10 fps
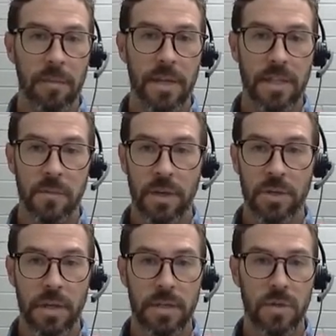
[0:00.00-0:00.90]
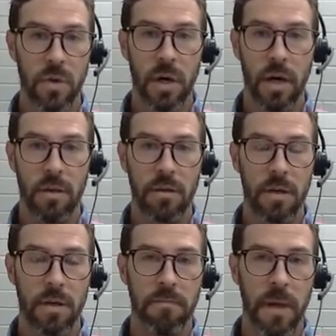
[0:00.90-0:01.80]
specialists or
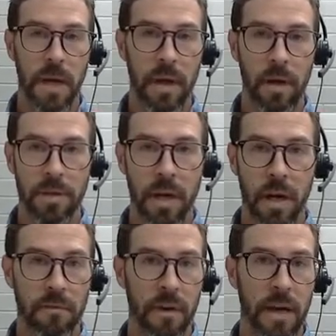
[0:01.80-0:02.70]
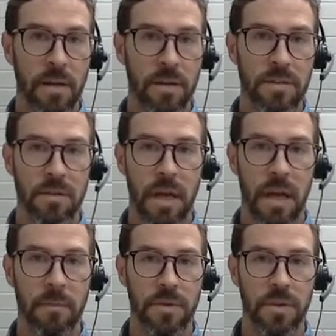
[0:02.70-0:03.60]
other healthcare providers
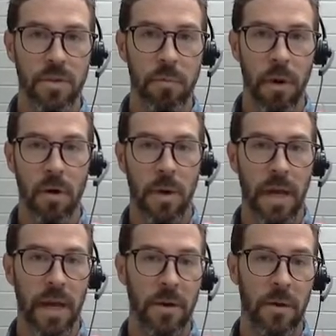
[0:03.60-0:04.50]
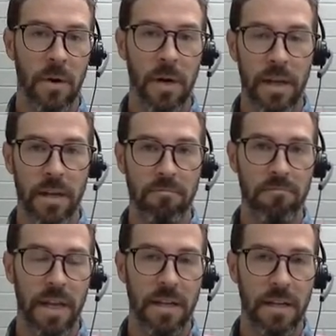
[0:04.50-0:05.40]
do partway or
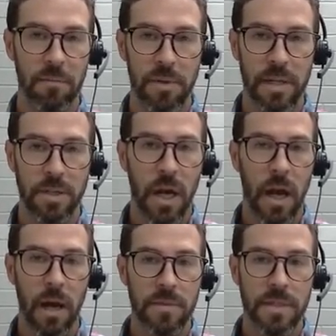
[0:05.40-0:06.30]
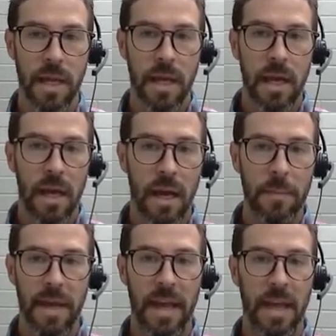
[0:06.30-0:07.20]
incomplete jobs.
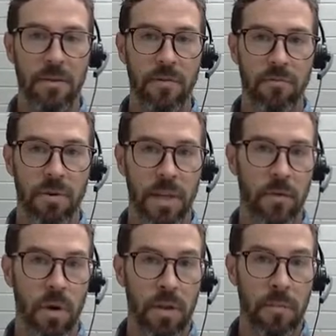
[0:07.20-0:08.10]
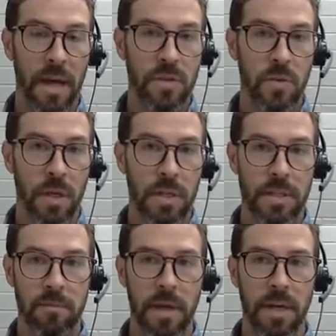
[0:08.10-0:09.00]
And really, we're the best ones
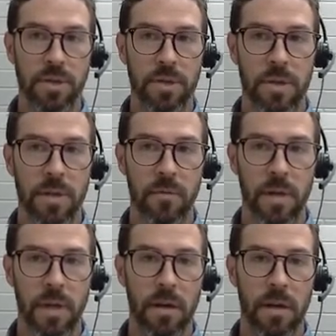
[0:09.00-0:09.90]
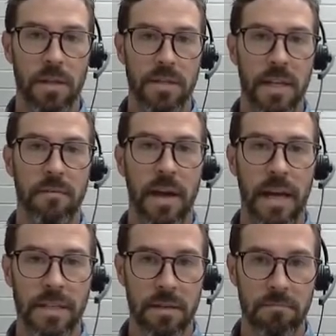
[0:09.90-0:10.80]
to make sure that we are
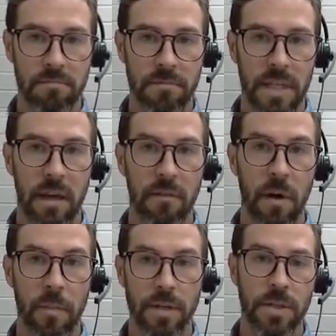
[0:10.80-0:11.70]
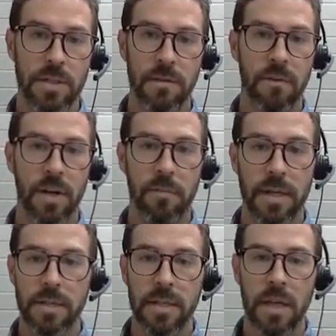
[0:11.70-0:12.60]
incentivized to give our patients the very
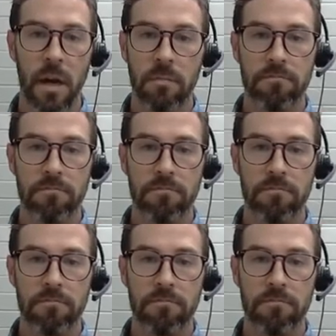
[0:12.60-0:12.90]
best care.